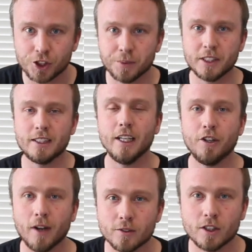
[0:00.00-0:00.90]
She was a
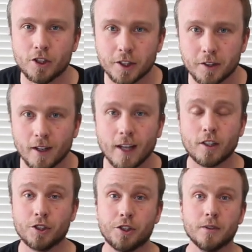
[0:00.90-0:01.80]
senior, I was a junior, and I
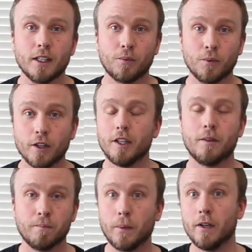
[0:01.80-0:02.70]
thought she was like really
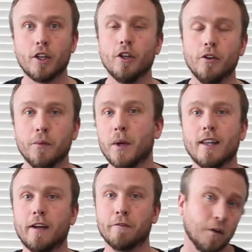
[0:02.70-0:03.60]
pretty cute. And we
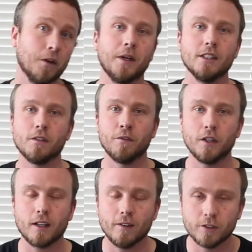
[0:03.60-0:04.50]
had like fun. We had some
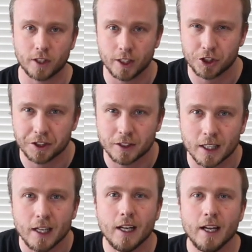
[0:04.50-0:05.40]
fun
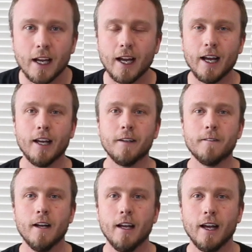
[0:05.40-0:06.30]
conversations.
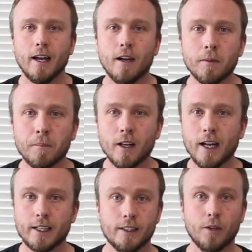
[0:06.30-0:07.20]
And I remember
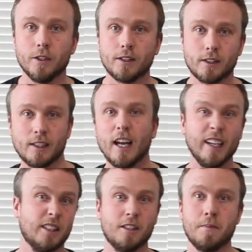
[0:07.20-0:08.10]
like there was
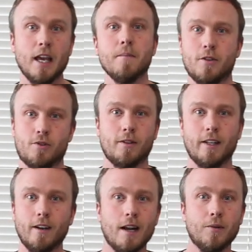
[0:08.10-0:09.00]
kind of some chemistry
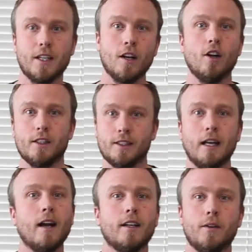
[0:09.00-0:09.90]
there. And I would get all
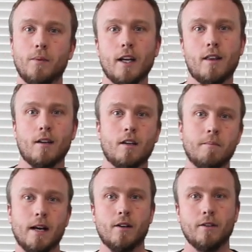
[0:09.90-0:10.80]
excited when I thought
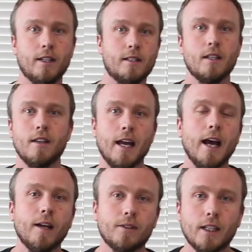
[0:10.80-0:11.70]
about her, this and
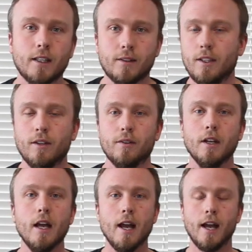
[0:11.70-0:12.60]
that. It was like, you know,
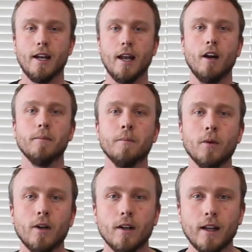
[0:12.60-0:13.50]
and I
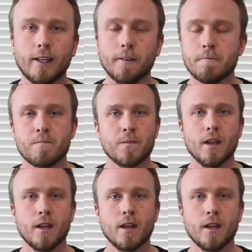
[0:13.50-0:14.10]
remember like